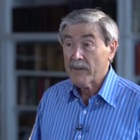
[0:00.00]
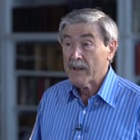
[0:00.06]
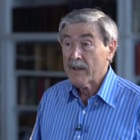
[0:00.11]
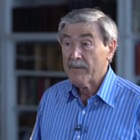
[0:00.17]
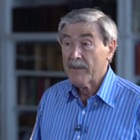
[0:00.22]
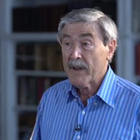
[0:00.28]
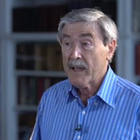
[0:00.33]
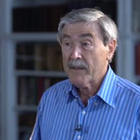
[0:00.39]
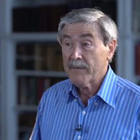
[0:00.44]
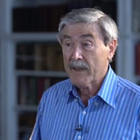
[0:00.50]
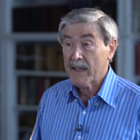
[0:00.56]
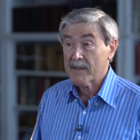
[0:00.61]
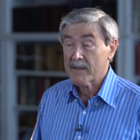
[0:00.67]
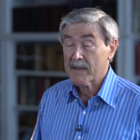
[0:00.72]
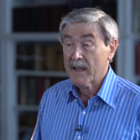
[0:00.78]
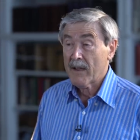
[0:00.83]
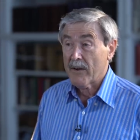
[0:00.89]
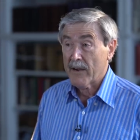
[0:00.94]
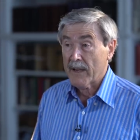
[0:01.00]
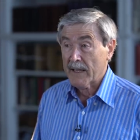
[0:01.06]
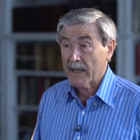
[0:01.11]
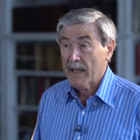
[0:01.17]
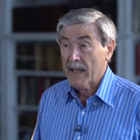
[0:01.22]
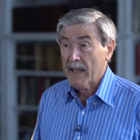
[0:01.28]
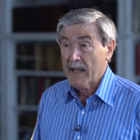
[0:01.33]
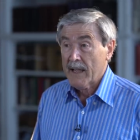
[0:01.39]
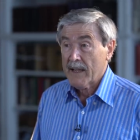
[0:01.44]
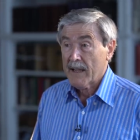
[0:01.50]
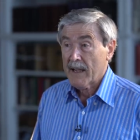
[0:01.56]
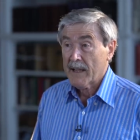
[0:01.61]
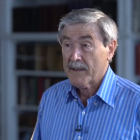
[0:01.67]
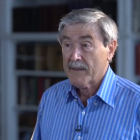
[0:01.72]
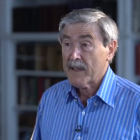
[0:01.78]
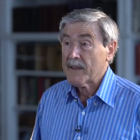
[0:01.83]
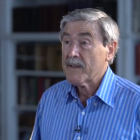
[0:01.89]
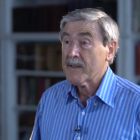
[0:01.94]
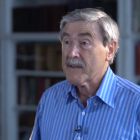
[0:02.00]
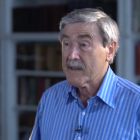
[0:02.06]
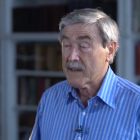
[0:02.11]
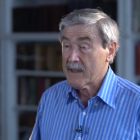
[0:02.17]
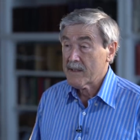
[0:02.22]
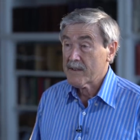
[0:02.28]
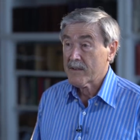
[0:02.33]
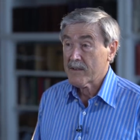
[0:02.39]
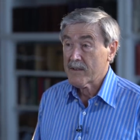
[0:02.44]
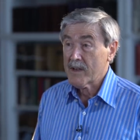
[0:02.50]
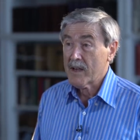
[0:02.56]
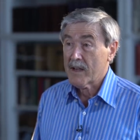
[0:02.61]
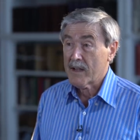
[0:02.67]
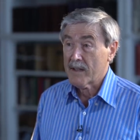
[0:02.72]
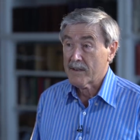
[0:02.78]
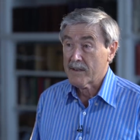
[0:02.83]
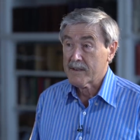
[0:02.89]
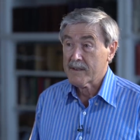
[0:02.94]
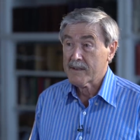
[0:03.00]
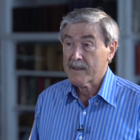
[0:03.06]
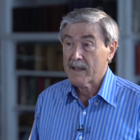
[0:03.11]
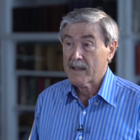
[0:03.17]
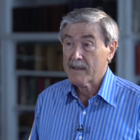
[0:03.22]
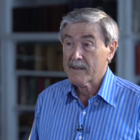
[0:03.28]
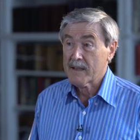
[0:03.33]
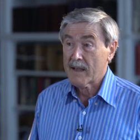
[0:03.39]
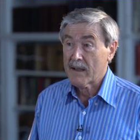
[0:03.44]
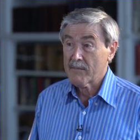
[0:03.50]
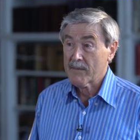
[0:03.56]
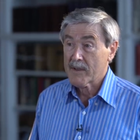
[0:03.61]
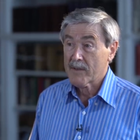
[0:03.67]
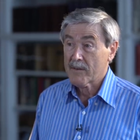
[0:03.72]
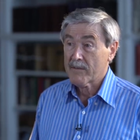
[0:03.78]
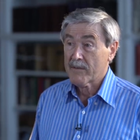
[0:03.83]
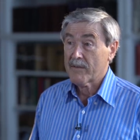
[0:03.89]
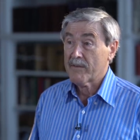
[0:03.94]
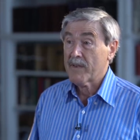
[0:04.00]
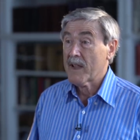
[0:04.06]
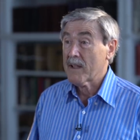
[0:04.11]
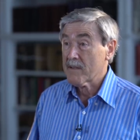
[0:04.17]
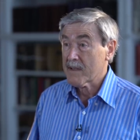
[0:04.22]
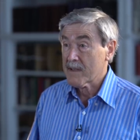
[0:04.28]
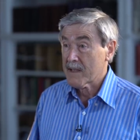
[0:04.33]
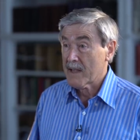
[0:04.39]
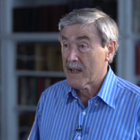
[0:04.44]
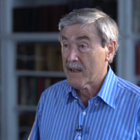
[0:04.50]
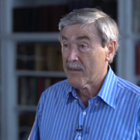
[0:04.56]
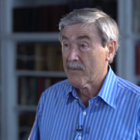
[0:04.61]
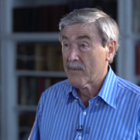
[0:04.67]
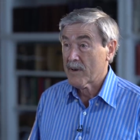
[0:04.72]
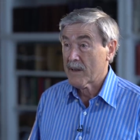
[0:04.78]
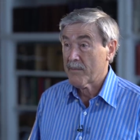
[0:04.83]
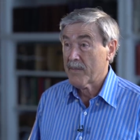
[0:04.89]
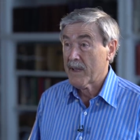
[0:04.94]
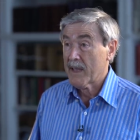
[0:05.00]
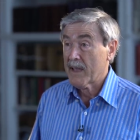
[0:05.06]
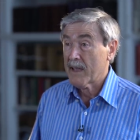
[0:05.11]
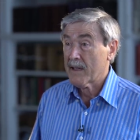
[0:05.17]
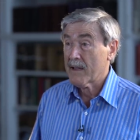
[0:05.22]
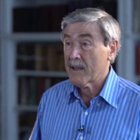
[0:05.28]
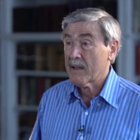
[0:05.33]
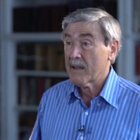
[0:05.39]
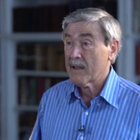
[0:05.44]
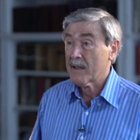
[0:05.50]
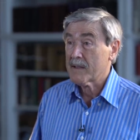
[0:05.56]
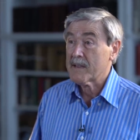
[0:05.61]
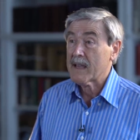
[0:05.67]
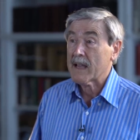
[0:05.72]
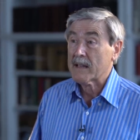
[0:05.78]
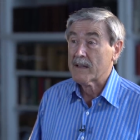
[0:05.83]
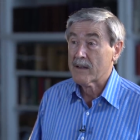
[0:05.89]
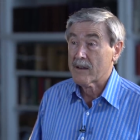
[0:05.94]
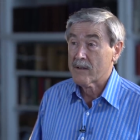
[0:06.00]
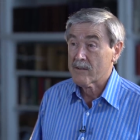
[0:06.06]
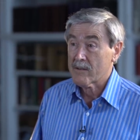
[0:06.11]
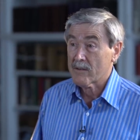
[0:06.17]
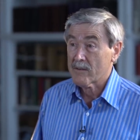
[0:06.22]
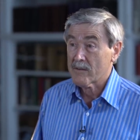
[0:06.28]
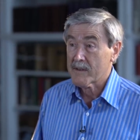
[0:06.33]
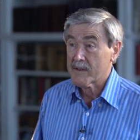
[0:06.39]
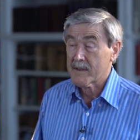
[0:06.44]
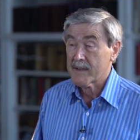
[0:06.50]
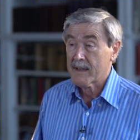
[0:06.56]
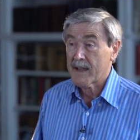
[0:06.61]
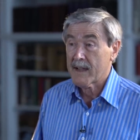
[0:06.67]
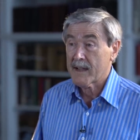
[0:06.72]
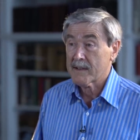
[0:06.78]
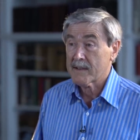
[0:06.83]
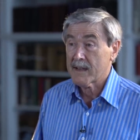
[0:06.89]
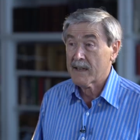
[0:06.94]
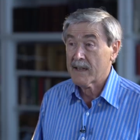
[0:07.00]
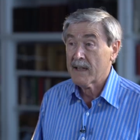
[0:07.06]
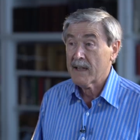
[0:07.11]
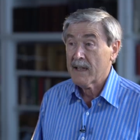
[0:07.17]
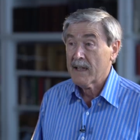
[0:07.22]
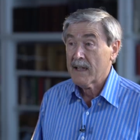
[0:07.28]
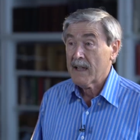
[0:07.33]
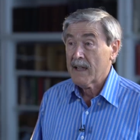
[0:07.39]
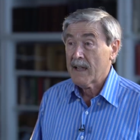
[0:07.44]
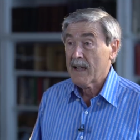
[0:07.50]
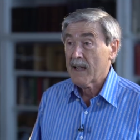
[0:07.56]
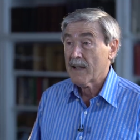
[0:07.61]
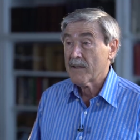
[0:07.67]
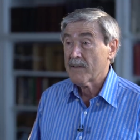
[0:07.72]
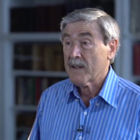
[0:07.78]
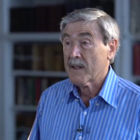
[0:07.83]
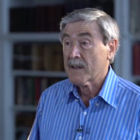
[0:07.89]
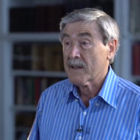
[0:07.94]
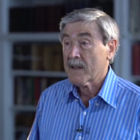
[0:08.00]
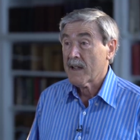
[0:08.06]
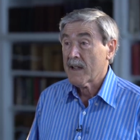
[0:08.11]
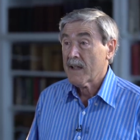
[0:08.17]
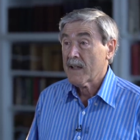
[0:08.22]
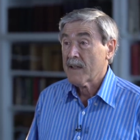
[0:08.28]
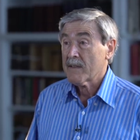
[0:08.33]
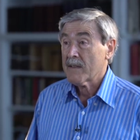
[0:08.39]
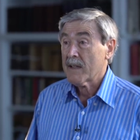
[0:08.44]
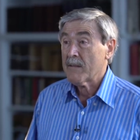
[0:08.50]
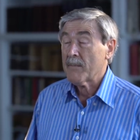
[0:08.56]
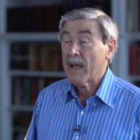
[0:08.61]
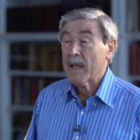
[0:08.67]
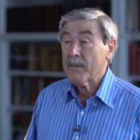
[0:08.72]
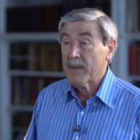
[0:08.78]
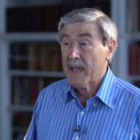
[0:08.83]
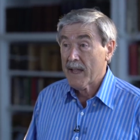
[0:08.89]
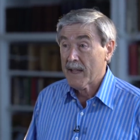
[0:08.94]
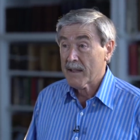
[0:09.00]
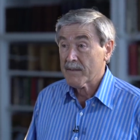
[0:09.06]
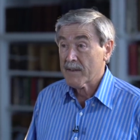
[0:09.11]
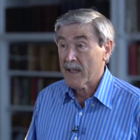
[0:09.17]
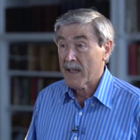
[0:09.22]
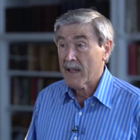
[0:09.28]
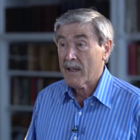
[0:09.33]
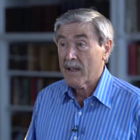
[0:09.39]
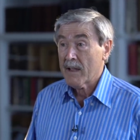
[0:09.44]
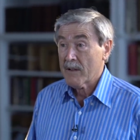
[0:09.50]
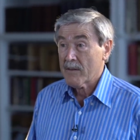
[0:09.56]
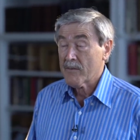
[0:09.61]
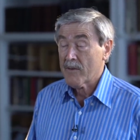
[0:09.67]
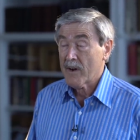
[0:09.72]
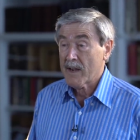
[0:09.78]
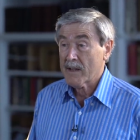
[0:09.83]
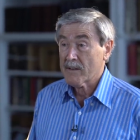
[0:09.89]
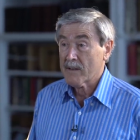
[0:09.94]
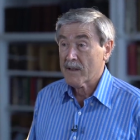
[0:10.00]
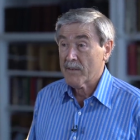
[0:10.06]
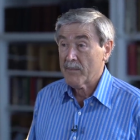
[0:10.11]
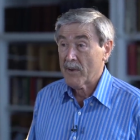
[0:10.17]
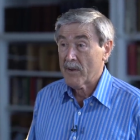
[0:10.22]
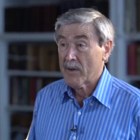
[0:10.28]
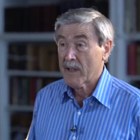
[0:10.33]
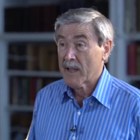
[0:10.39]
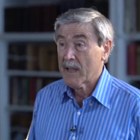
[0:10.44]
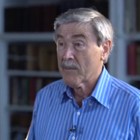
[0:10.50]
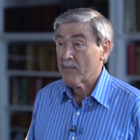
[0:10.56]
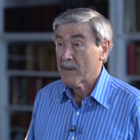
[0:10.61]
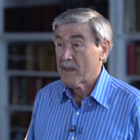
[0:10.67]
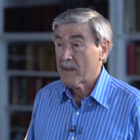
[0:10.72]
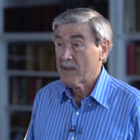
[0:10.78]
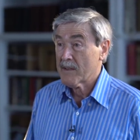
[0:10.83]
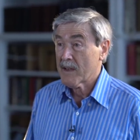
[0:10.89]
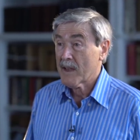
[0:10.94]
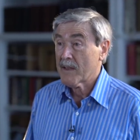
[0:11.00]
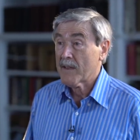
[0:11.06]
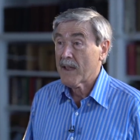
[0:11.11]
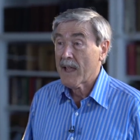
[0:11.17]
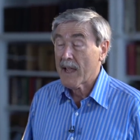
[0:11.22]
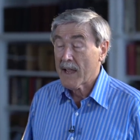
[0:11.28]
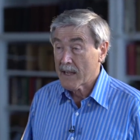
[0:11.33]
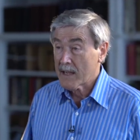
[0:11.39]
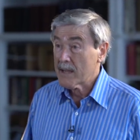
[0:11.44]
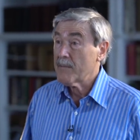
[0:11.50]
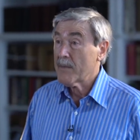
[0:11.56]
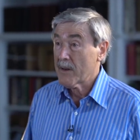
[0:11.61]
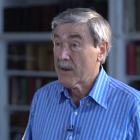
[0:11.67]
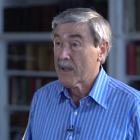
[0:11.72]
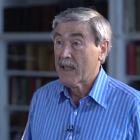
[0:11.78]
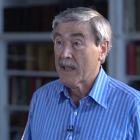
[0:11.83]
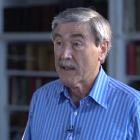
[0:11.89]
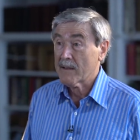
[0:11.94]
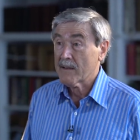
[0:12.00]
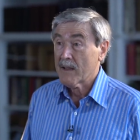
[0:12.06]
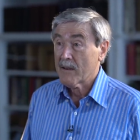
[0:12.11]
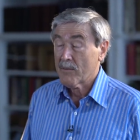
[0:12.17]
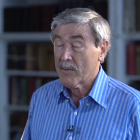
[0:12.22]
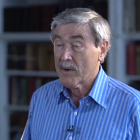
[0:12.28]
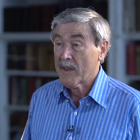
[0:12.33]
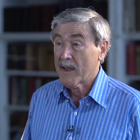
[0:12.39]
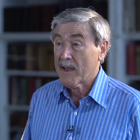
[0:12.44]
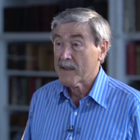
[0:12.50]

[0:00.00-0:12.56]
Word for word: that if life gets going, uh, then there's at least a chance that some sort of advanced life will appear, a technological society, and that they may be out there trying to communicate with each other and communicate with